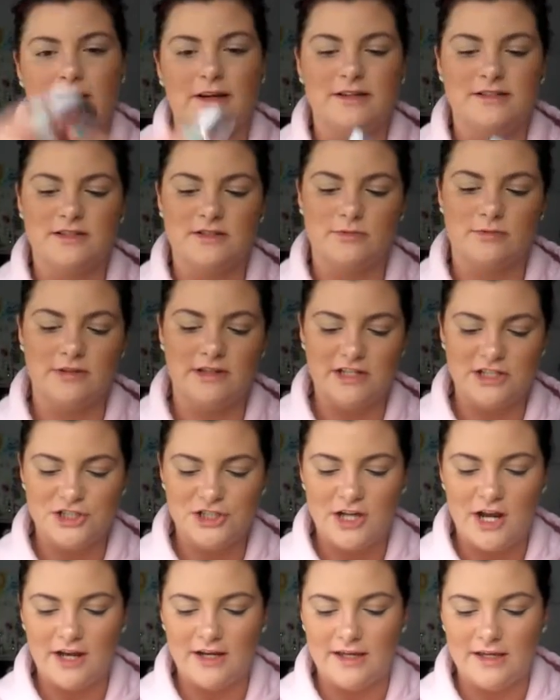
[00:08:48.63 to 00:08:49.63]
because it's really
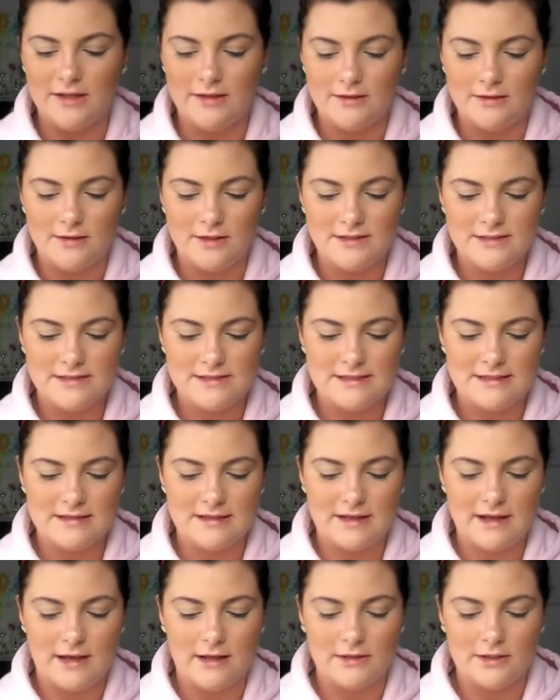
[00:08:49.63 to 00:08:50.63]
shiny, and this is in the
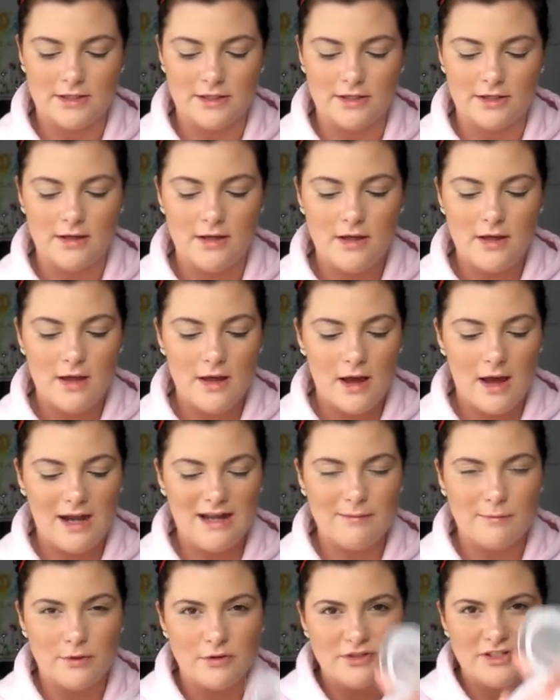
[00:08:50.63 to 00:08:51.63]
color
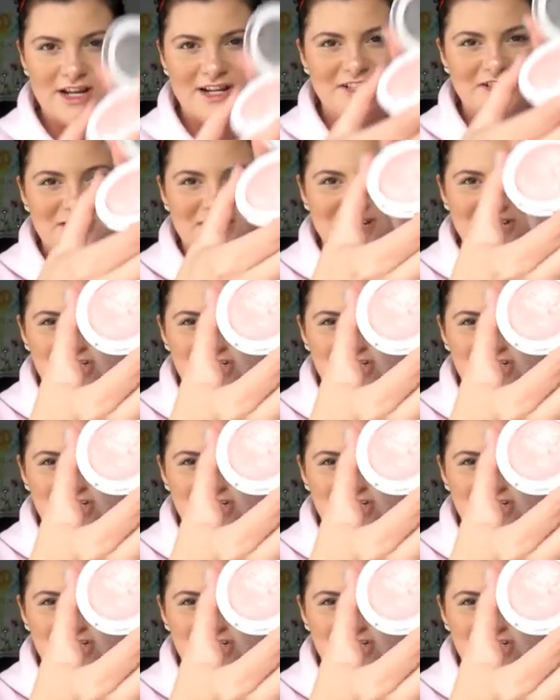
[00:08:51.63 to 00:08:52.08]
Honeymoon. Did I just say